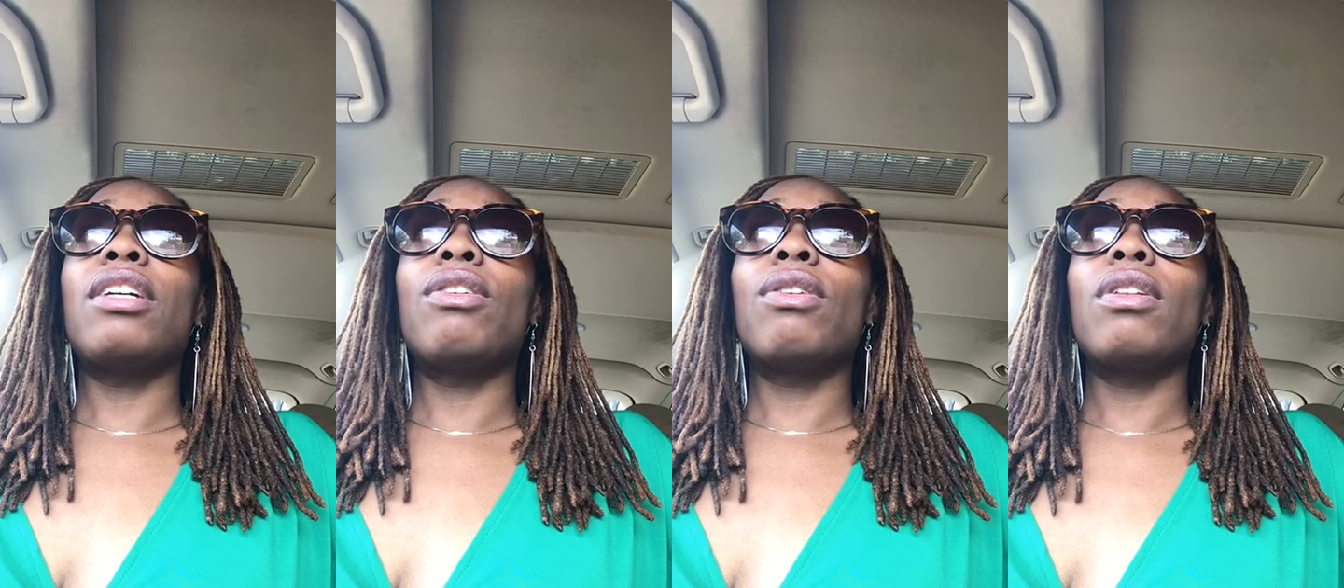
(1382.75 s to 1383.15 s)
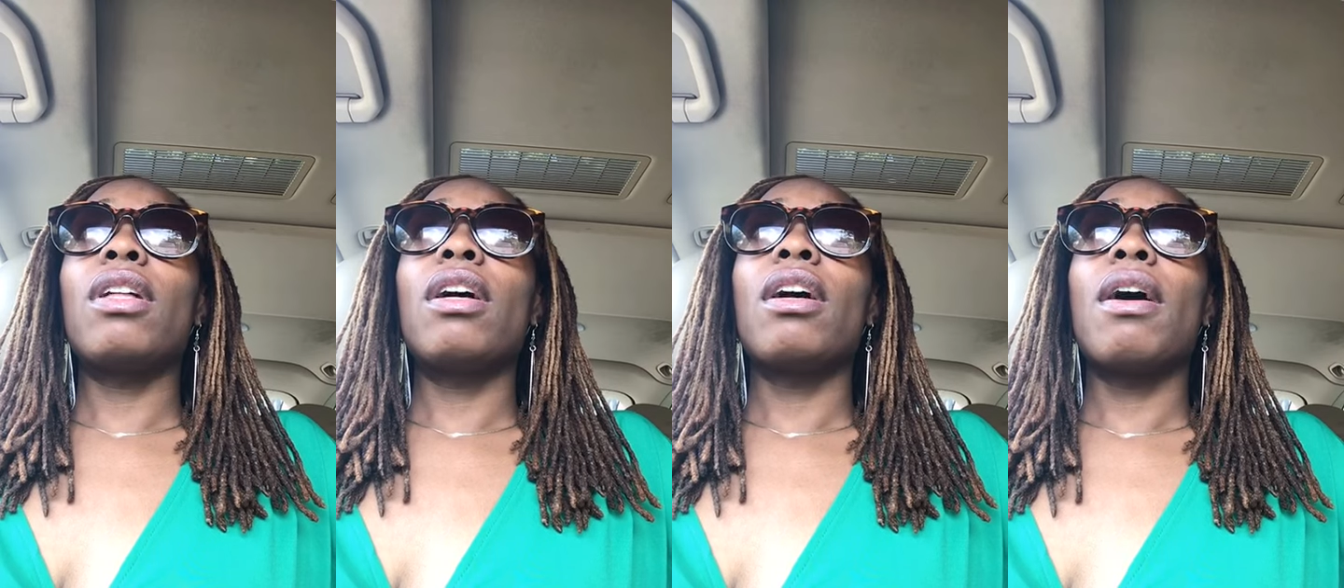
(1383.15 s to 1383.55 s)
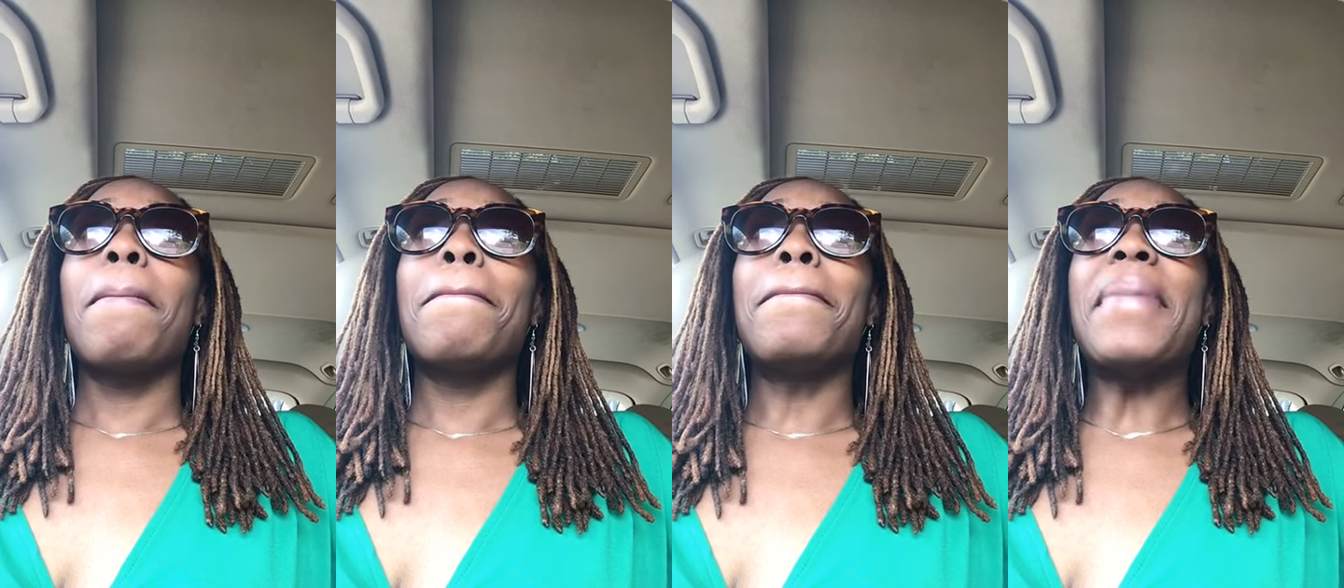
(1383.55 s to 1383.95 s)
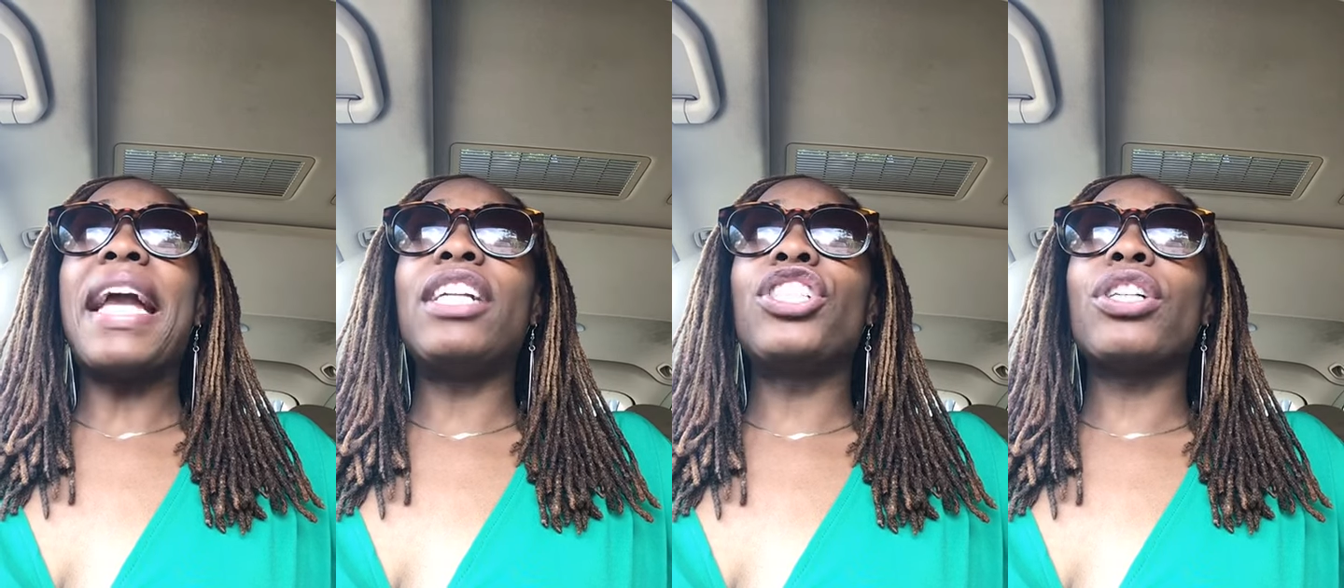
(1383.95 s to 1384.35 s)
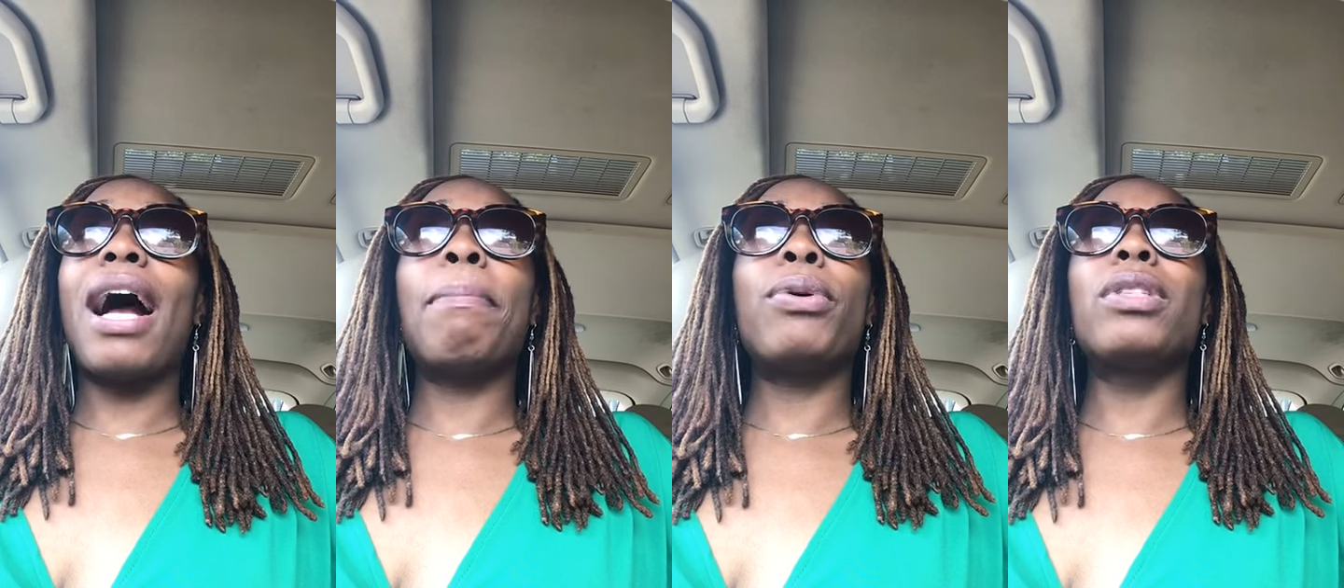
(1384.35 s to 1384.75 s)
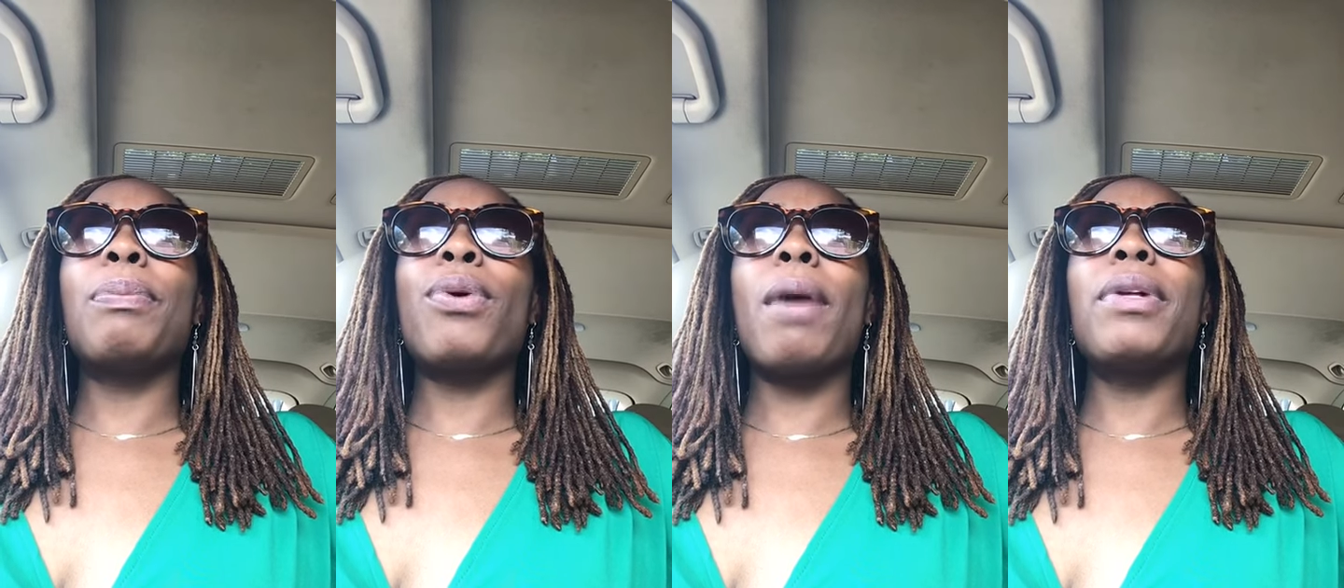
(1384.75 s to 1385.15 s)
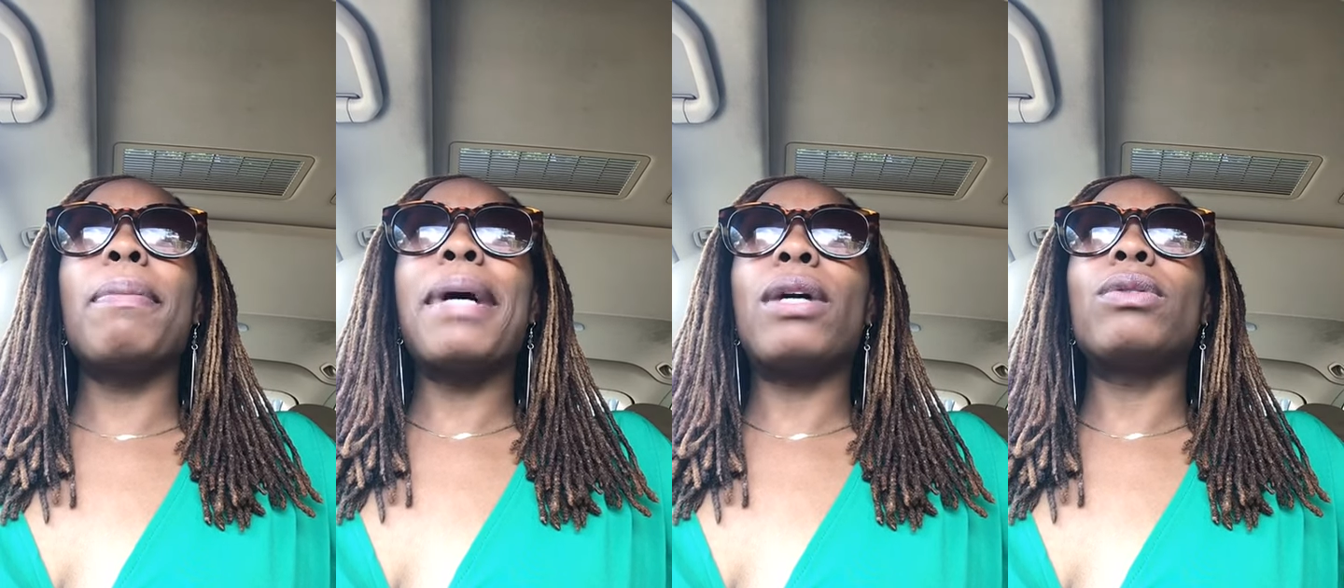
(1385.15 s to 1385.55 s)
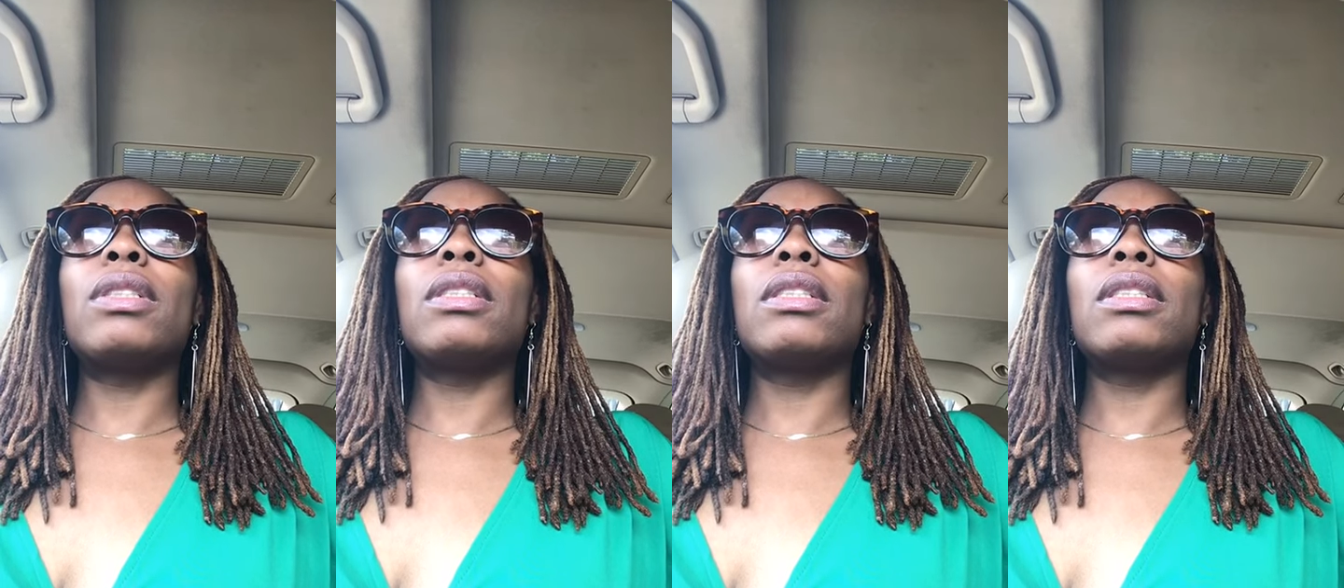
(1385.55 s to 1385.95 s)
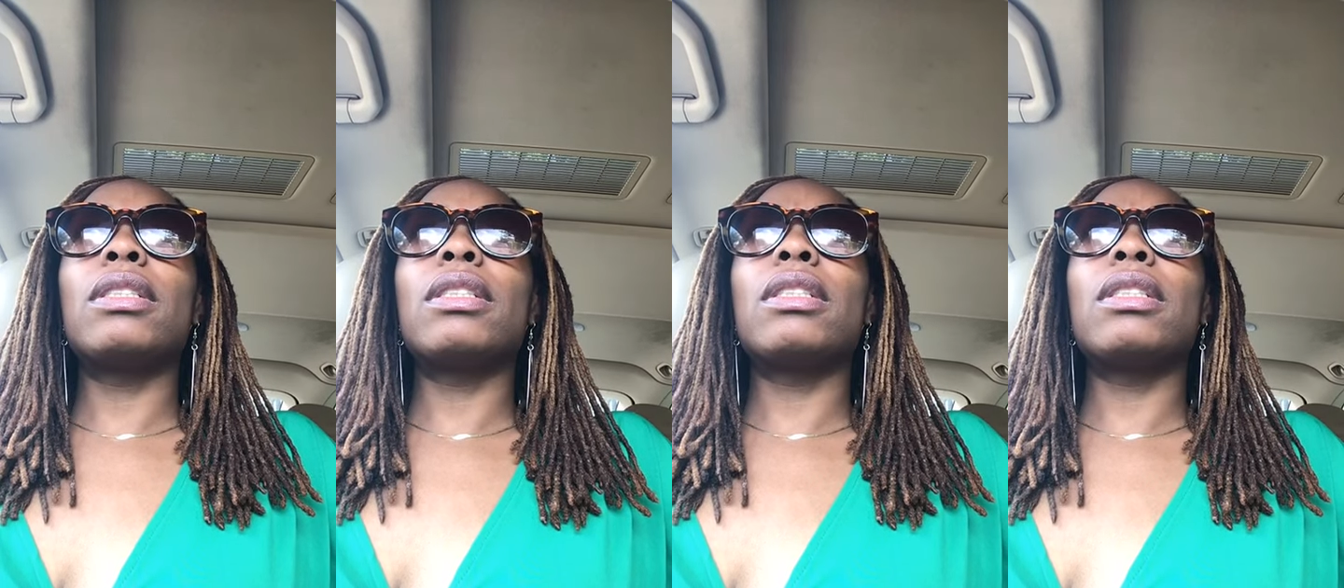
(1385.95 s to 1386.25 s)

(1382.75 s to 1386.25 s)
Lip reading: single major, I pulled up probably about